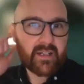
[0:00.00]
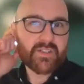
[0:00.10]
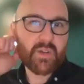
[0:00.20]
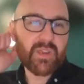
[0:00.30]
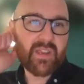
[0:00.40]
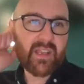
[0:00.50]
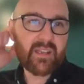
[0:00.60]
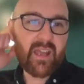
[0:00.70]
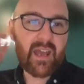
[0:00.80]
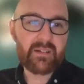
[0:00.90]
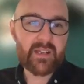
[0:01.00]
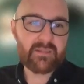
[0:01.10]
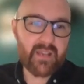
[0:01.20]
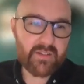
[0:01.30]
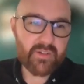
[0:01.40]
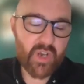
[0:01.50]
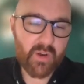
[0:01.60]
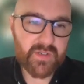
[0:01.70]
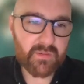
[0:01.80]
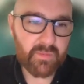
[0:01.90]
So we think, it
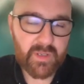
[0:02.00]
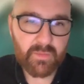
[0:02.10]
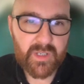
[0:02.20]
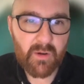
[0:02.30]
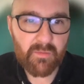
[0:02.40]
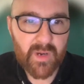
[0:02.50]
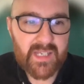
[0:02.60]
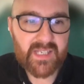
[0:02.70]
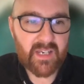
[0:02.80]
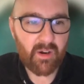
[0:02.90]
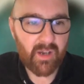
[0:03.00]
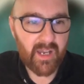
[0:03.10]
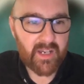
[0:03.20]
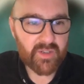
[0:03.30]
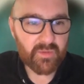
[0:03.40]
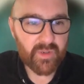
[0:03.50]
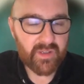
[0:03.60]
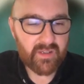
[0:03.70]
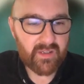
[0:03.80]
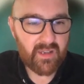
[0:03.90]
shows that we don't really see a correlation with
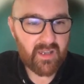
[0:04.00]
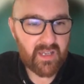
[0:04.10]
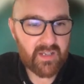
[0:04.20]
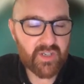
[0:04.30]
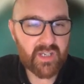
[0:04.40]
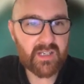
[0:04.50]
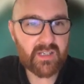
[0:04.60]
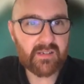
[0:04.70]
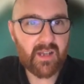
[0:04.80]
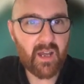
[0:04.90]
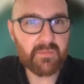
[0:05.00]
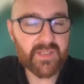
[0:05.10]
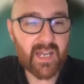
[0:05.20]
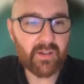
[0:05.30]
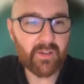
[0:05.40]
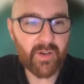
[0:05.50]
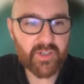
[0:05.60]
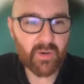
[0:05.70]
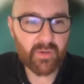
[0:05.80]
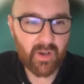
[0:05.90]
E-gene cycle
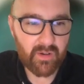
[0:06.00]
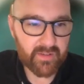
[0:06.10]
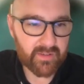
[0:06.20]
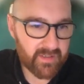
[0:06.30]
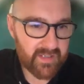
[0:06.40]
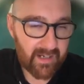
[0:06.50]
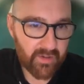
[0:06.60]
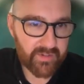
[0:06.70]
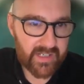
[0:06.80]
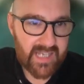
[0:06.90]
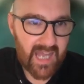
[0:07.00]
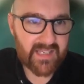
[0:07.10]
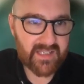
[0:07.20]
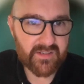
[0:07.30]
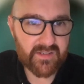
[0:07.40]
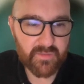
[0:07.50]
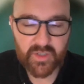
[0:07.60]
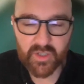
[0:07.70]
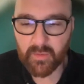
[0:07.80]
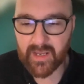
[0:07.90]
threshold or the diagnostic test and
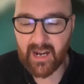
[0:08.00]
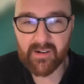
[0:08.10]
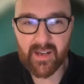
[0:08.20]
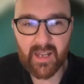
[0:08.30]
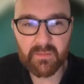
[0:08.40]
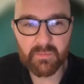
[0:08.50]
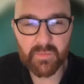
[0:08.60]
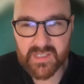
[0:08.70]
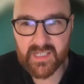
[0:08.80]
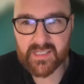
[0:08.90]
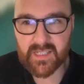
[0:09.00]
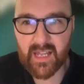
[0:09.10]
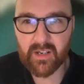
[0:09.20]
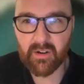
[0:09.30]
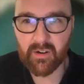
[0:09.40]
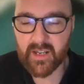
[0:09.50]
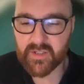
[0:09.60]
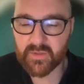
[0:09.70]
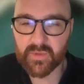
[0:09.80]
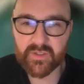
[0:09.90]
subgenomic RNA. We see a slight
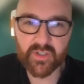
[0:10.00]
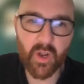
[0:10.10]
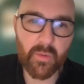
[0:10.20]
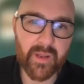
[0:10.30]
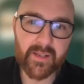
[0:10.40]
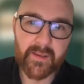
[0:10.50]
correlation with genomic.